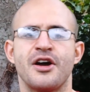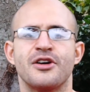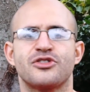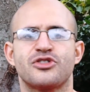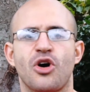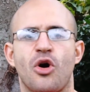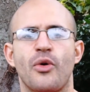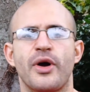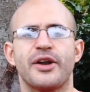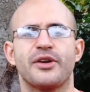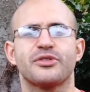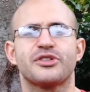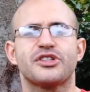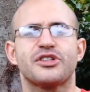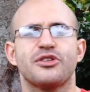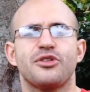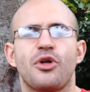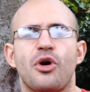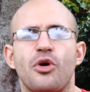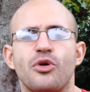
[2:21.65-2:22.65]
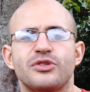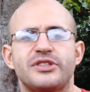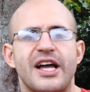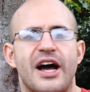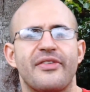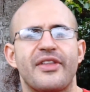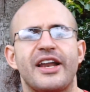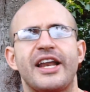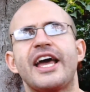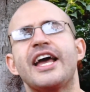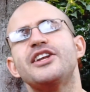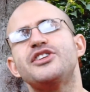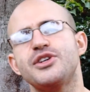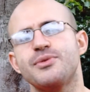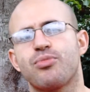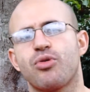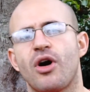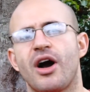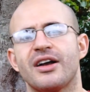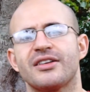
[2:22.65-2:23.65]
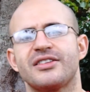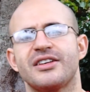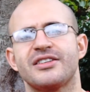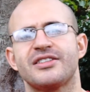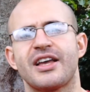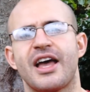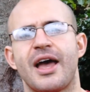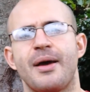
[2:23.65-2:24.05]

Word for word: So it'll slows down that aging process